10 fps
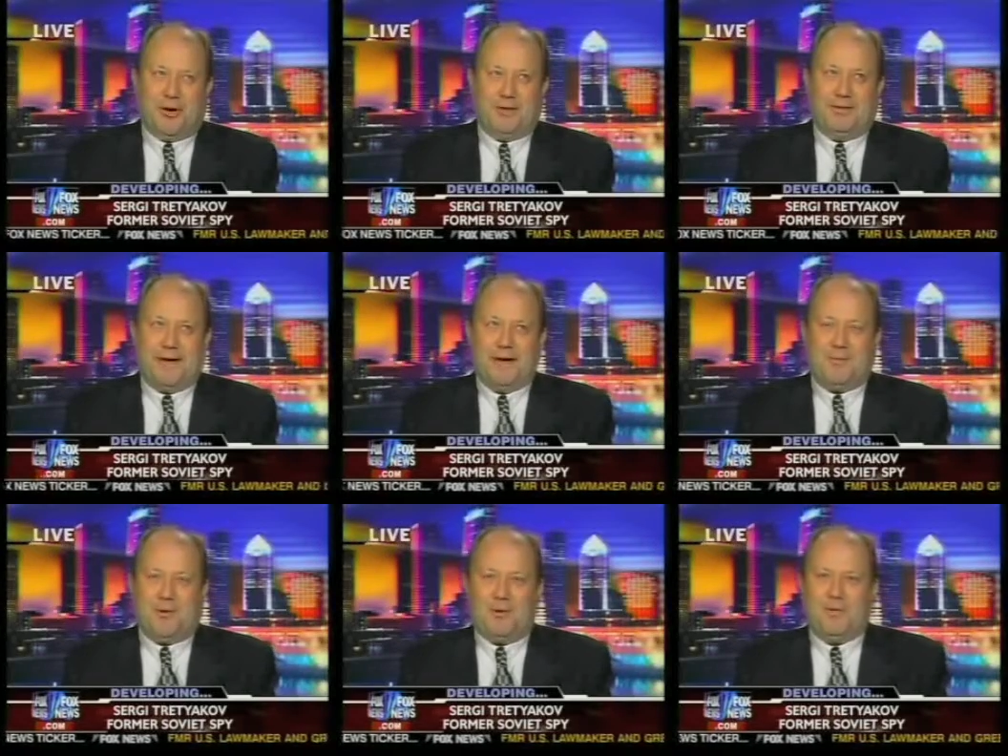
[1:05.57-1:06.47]
And
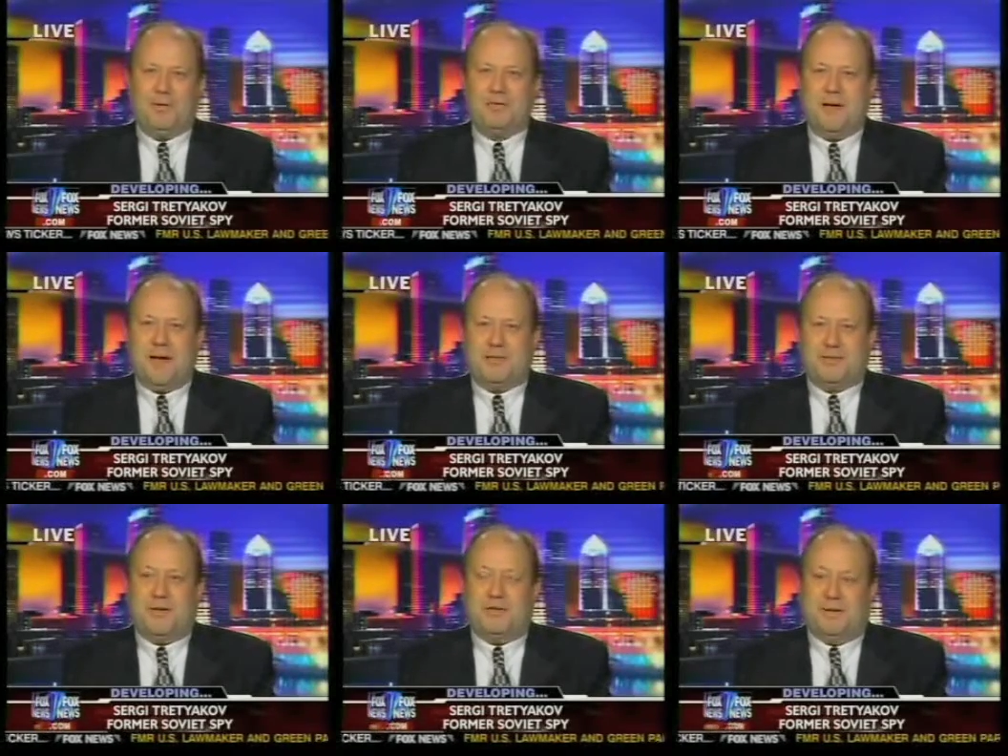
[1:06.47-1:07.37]
I'm always
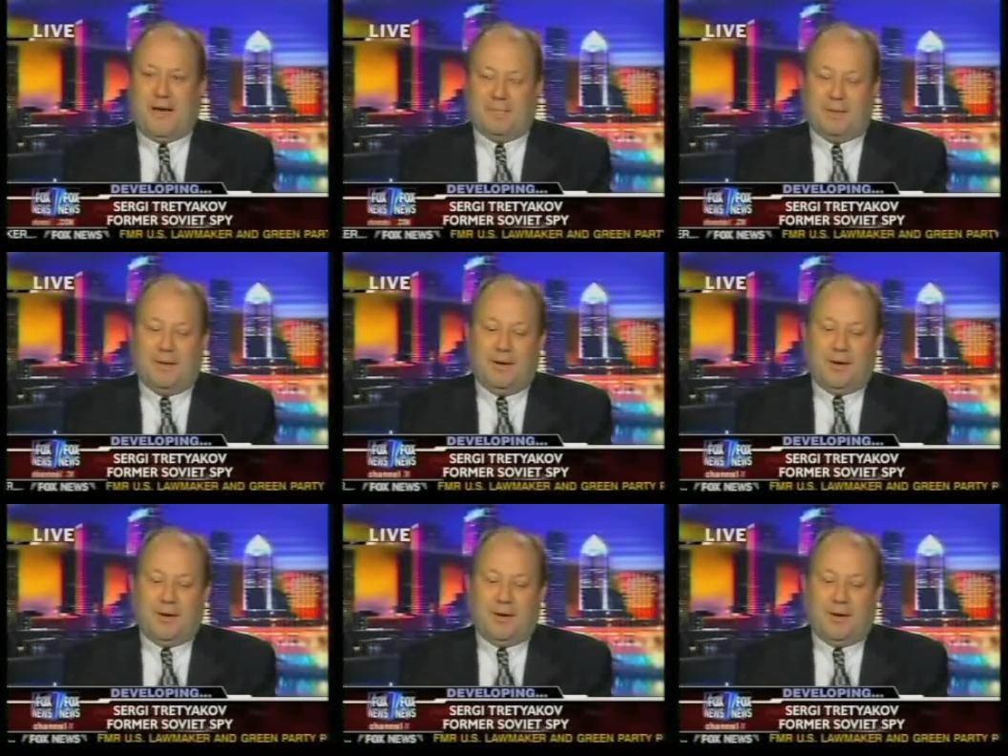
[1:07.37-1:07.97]
asking them,